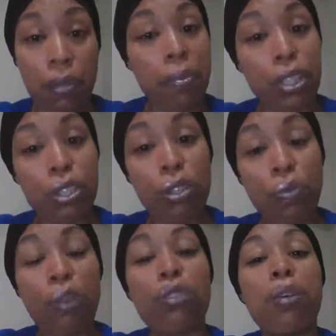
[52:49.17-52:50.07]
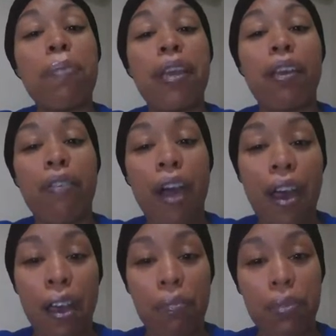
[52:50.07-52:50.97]
because you're the one who's committing the
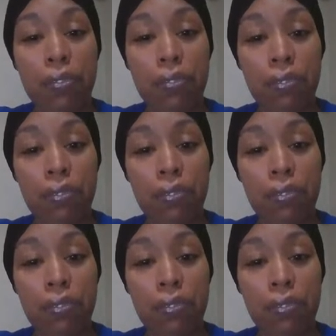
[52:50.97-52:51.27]
crimes.